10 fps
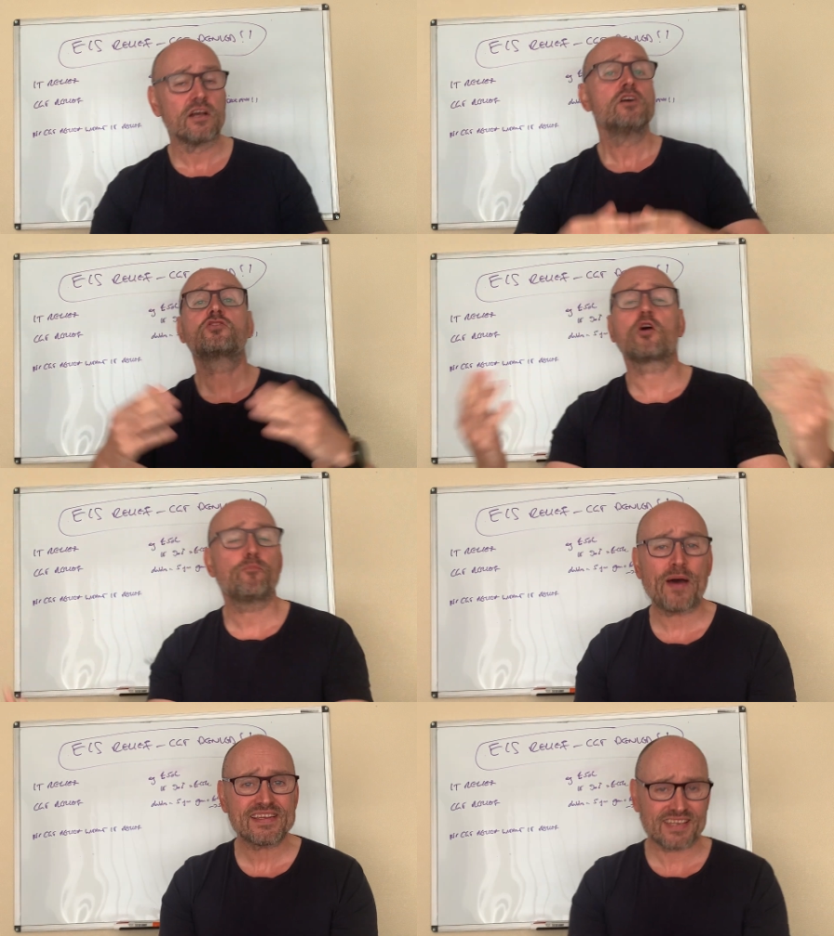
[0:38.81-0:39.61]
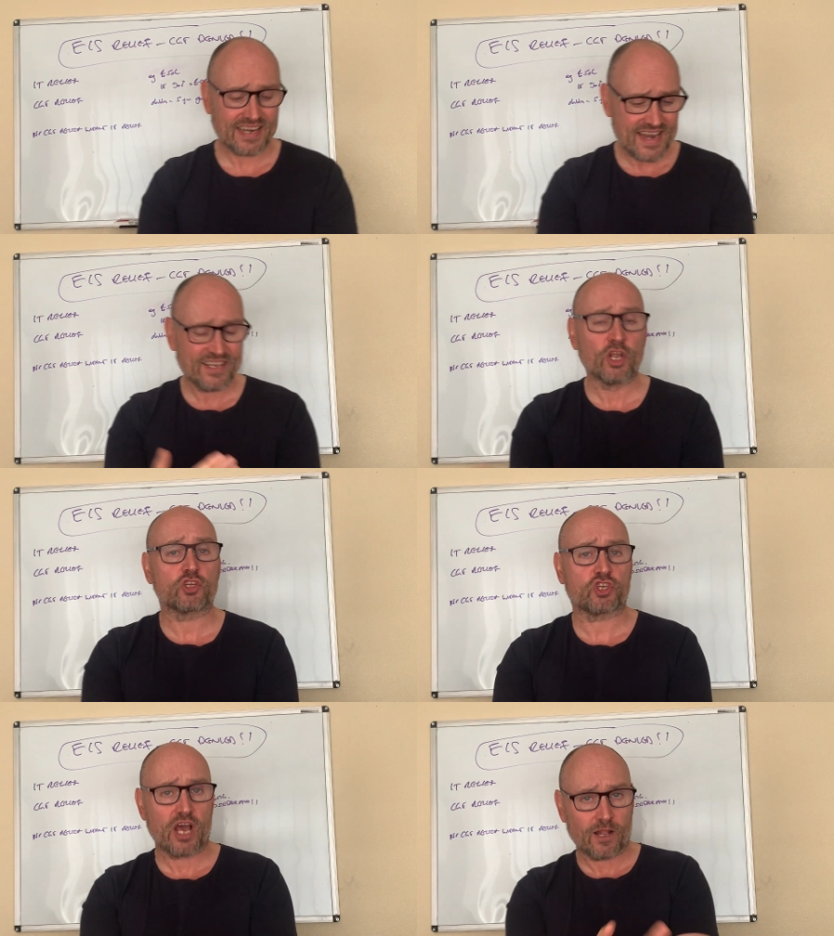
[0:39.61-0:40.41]
So basically, in a
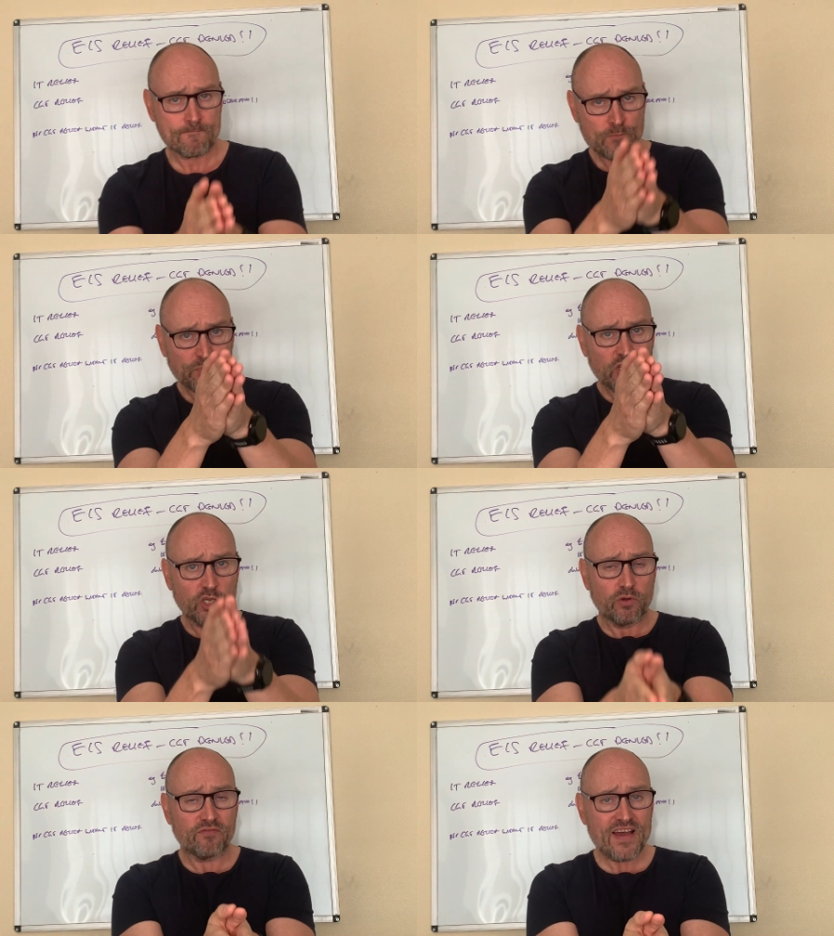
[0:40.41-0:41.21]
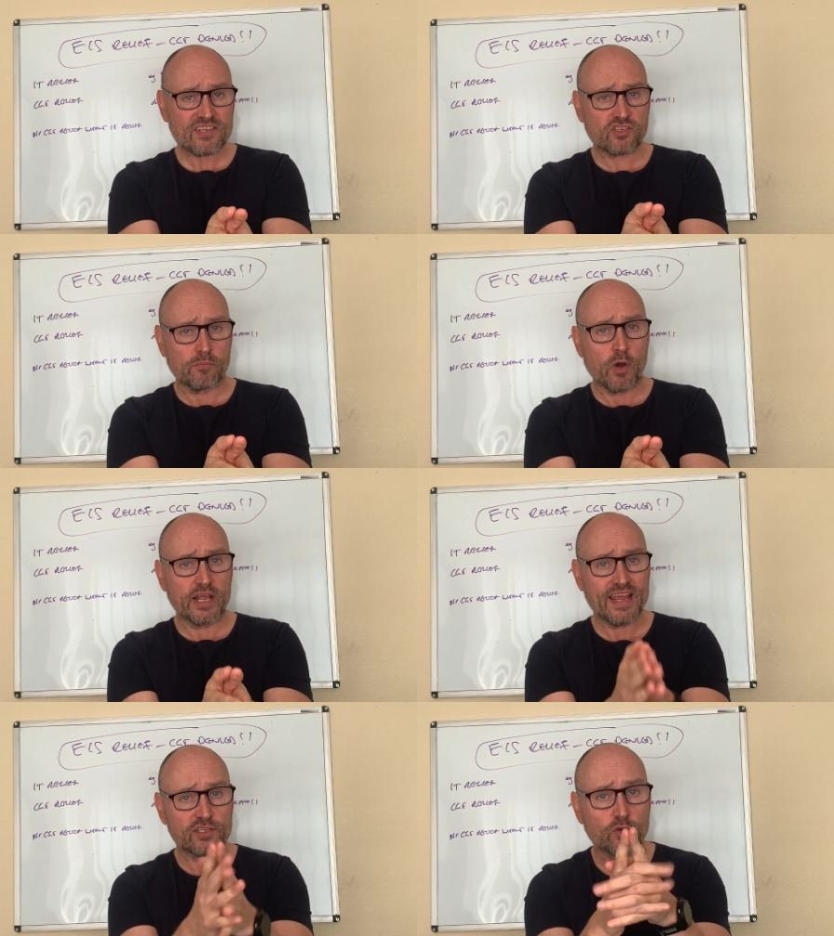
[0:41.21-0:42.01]
nutshell, you invest some
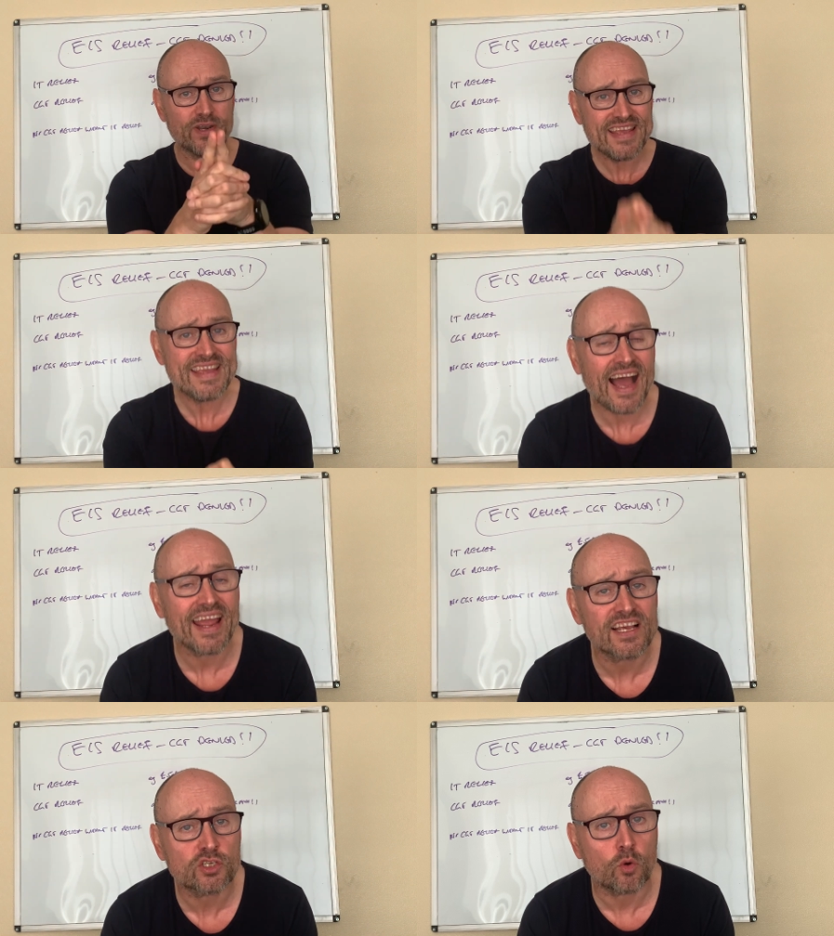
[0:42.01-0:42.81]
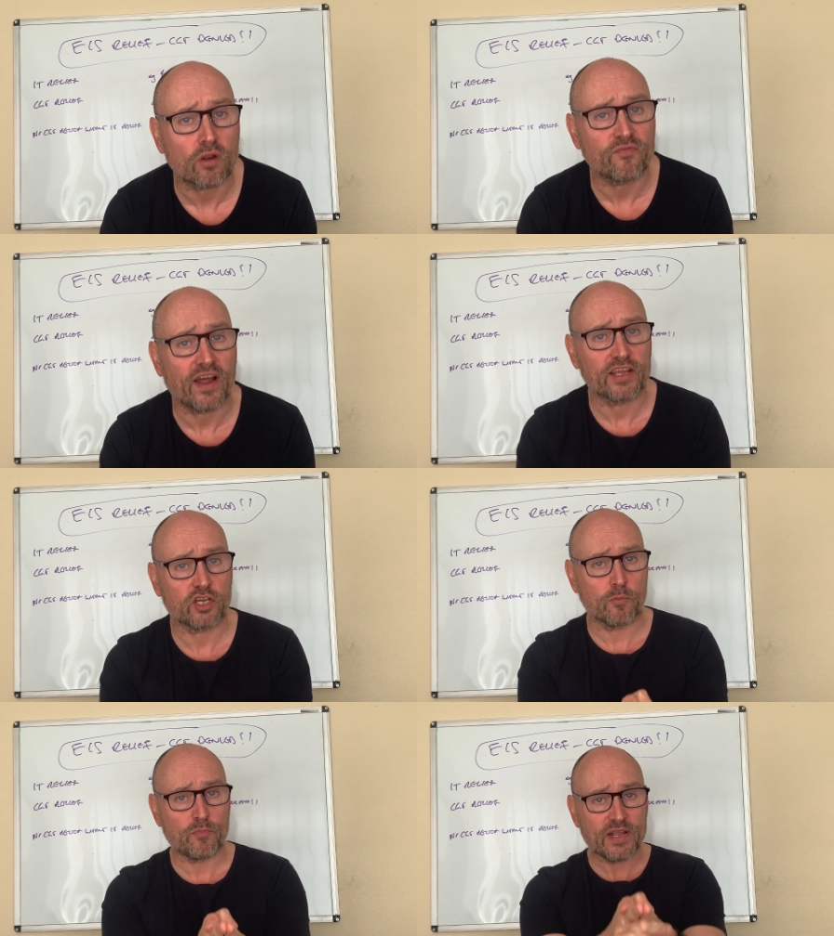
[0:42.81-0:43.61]
money into an EIS qualifying
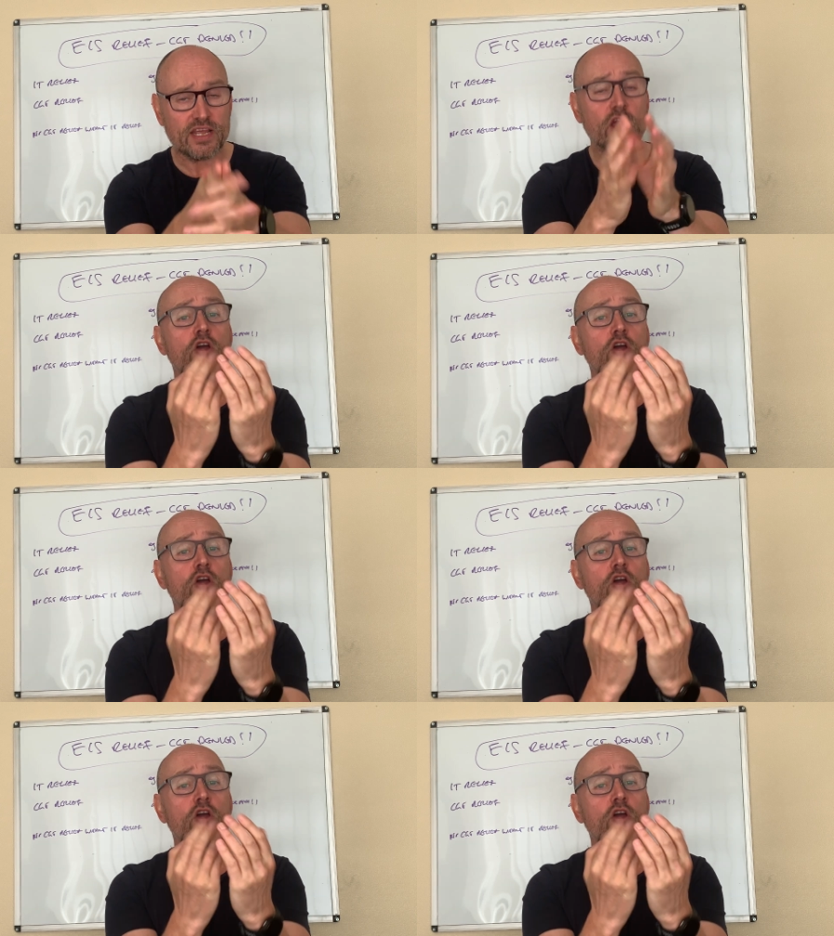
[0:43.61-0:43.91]
company,